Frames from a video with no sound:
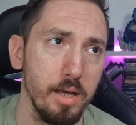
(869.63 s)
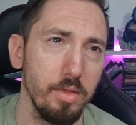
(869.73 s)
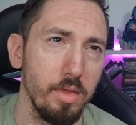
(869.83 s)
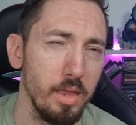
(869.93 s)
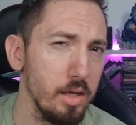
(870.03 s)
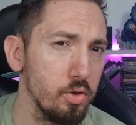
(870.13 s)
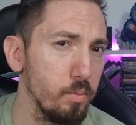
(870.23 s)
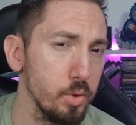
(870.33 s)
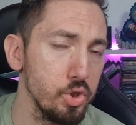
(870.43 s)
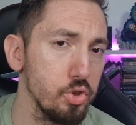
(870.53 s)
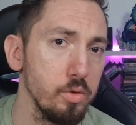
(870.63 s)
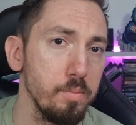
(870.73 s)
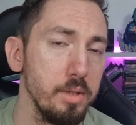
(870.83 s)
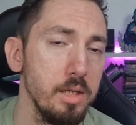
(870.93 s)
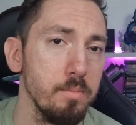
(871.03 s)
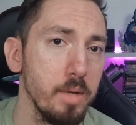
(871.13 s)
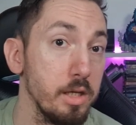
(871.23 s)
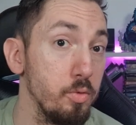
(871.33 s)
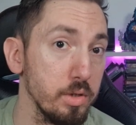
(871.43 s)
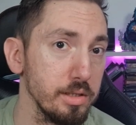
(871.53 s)
I think, which should be My
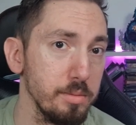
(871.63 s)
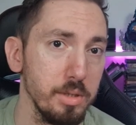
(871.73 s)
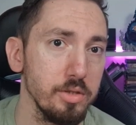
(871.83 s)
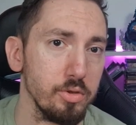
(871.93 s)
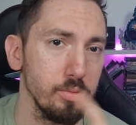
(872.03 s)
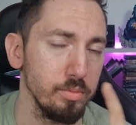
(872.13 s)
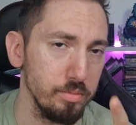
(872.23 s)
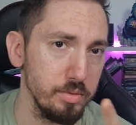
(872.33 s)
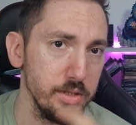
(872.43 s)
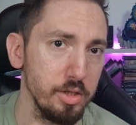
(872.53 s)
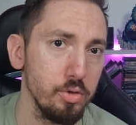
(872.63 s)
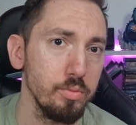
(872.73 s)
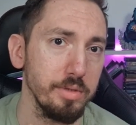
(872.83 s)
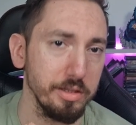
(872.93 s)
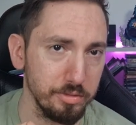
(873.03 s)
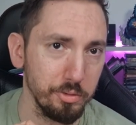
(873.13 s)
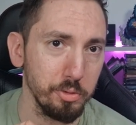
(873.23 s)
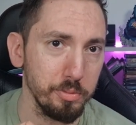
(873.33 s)
Hero Academia. So stay tuned and